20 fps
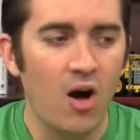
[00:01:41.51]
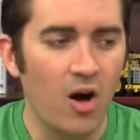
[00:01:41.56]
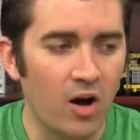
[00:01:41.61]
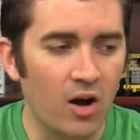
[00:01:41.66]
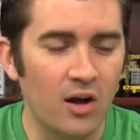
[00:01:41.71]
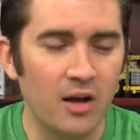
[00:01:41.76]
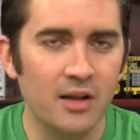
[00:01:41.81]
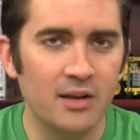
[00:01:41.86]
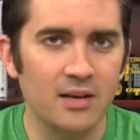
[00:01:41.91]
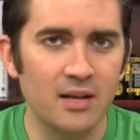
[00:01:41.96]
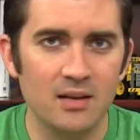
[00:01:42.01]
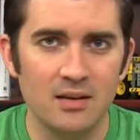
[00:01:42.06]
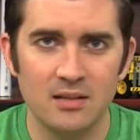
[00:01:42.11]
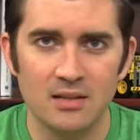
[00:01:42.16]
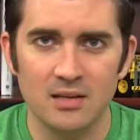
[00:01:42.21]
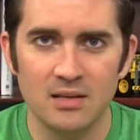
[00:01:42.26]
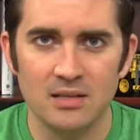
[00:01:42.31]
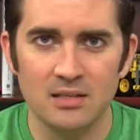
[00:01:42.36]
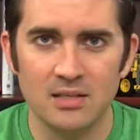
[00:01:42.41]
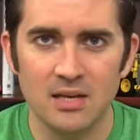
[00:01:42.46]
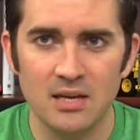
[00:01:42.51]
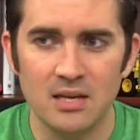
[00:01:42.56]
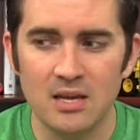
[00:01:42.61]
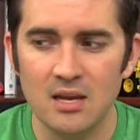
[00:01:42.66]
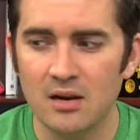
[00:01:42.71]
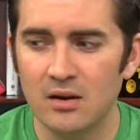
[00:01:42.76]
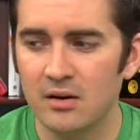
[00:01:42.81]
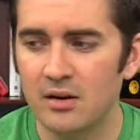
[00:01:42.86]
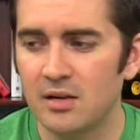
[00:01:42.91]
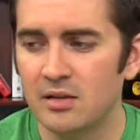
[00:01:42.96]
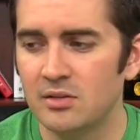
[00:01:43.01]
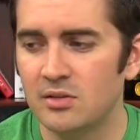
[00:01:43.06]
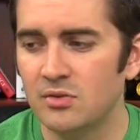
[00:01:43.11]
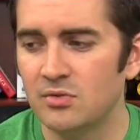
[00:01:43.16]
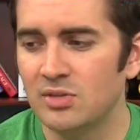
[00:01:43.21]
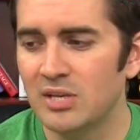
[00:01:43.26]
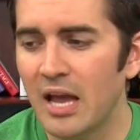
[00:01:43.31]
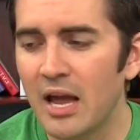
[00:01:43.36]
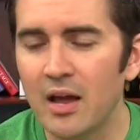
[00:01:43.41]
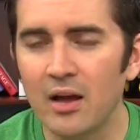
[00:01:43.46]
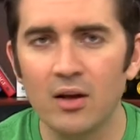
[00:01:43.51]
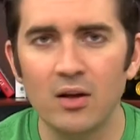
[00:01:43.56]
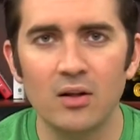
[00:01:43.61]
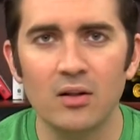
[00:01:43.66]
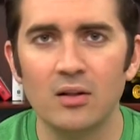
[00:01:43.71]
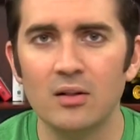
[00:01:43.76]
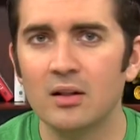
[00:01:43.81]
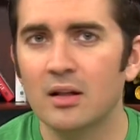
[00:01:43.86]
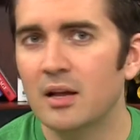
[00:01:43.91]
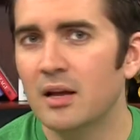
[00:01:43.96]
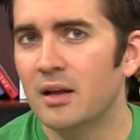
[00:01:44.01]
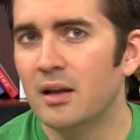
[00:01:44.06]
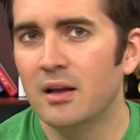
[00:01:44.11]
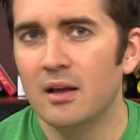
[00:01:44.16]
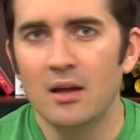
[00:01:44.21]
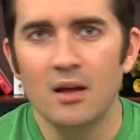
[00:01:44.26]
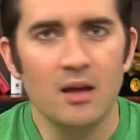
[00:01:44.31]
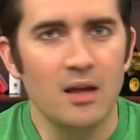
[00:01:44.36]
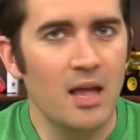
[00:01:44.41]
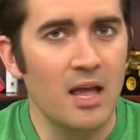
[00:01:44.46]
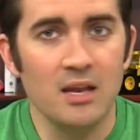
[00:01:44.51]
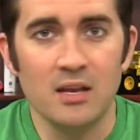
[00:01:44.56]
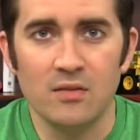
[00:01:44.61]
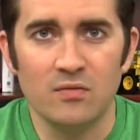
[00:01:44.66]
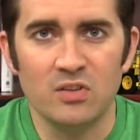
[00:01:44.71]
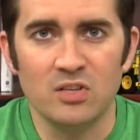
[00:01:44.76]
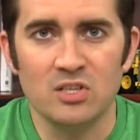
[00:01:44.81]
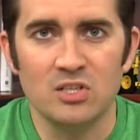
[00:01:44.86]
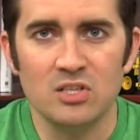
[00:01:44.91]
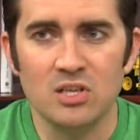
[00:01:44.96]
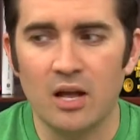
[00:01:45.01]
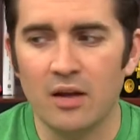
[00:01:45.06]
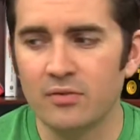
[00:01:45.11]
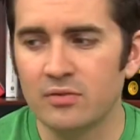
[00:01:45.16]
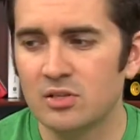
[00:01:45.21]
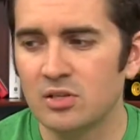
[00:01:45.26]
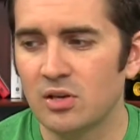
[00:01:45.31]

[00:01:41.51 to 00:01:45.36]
on any of the inks I carry to tell any of this stuff.